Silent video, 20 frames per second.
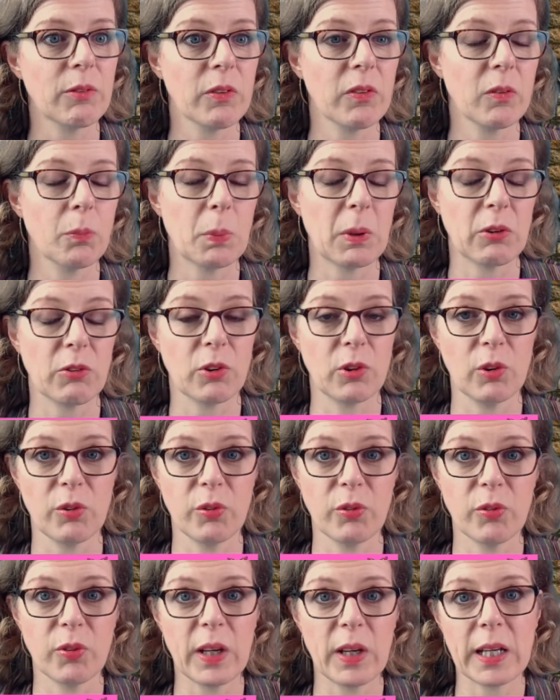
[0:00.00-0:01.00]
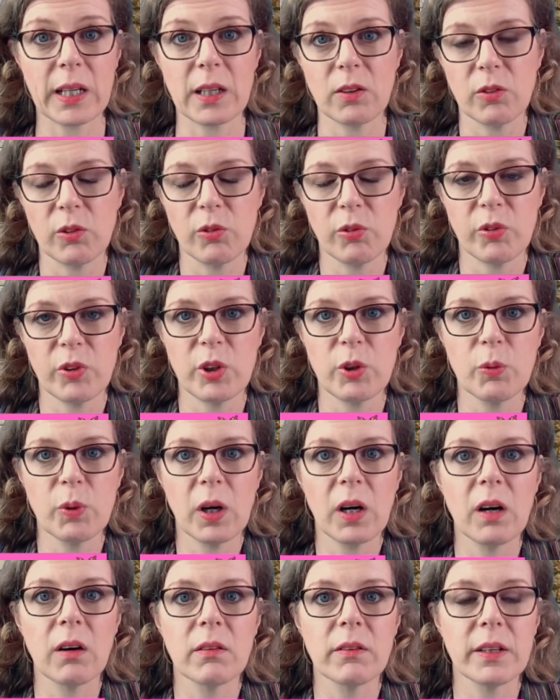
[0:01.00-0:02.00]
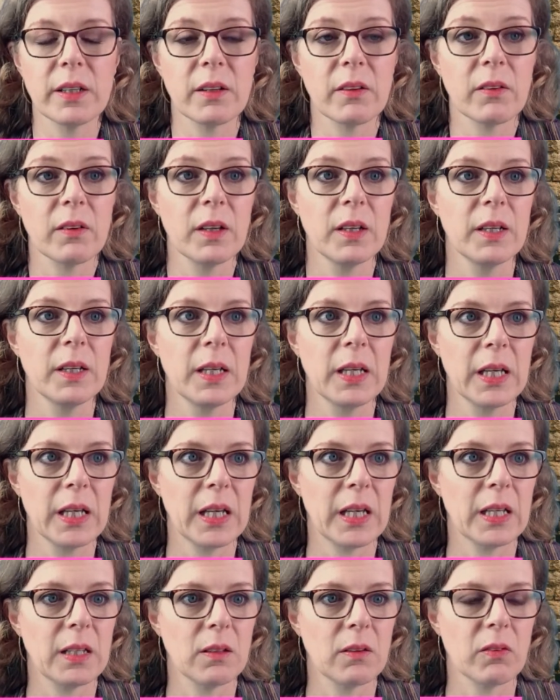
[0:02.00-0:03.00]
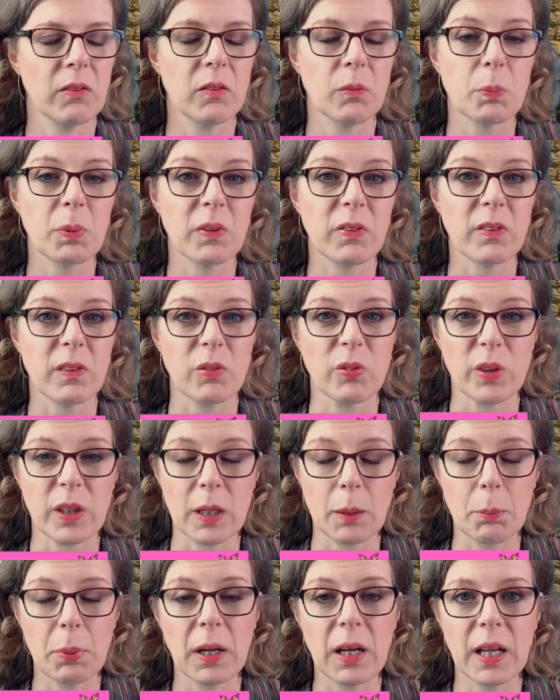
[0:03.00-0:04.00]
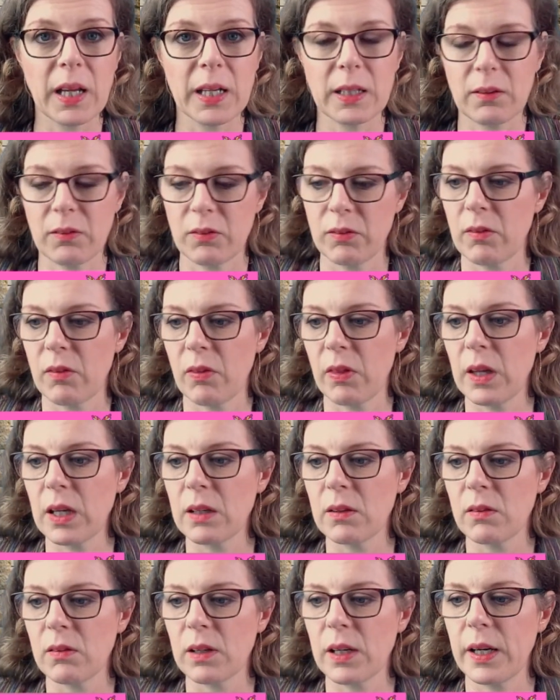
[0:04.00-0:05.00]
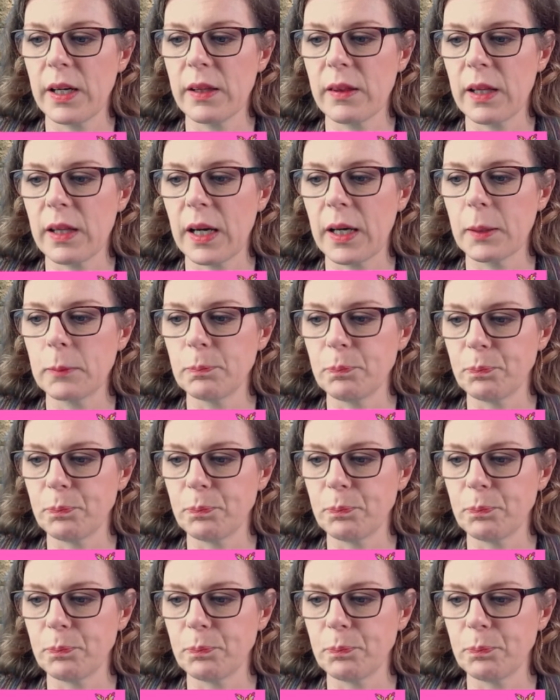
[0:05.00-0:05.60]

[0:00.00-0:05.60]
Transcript: special effect of you are in a specific place, things like that.